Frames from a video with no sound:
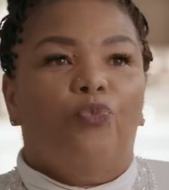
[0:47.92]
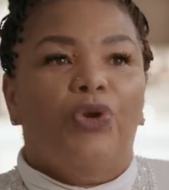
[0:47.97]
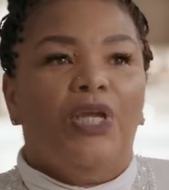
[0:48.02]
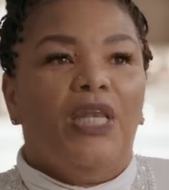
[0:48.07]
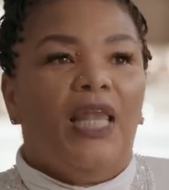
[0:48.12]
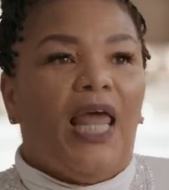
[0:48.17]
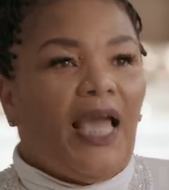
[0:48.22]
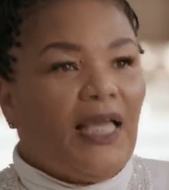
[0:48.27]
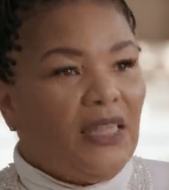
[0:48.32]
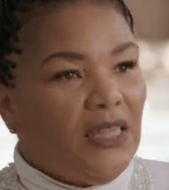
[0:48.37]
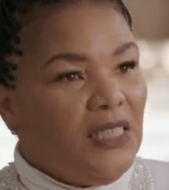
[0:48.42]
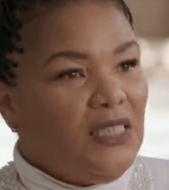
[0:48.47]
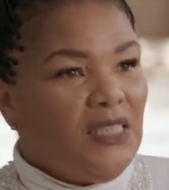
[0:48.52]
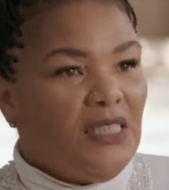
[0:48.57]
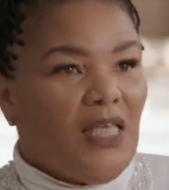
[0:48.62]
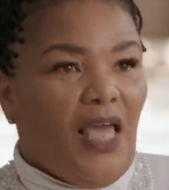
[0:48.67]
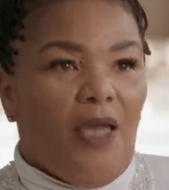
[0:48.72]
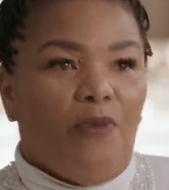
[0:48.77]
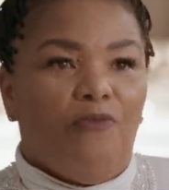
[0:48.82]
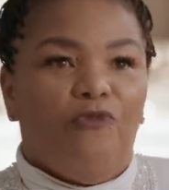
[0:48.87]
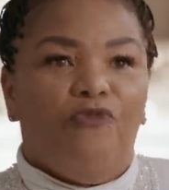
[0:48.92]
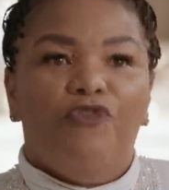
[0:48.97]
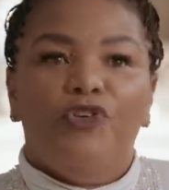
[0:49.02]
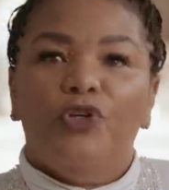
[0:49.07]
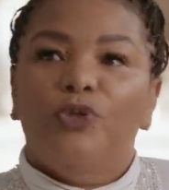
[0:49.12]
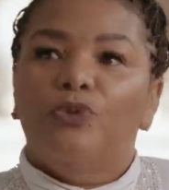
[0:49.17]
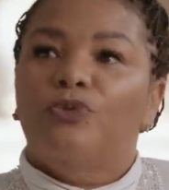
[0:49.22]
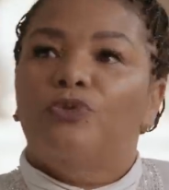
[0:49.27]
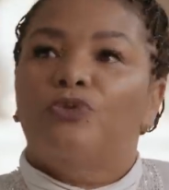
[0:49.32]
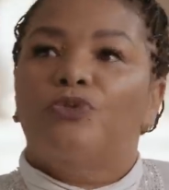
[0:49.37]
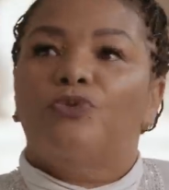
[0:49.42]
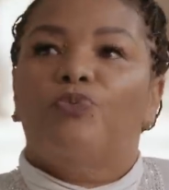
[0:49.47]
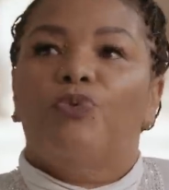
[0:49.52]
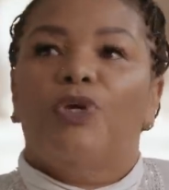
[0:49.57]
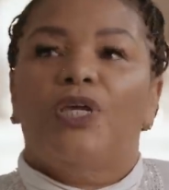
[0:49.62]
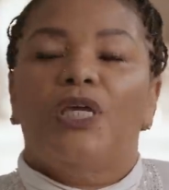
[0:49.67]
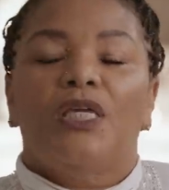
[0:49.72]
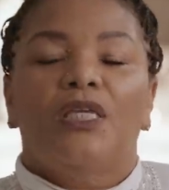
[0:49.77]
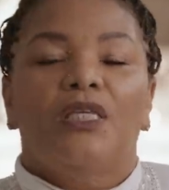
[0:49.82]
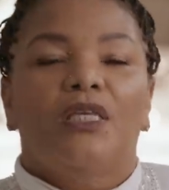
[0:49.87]
we like the same foods.
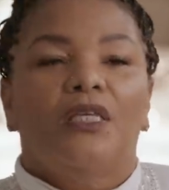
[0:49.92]
We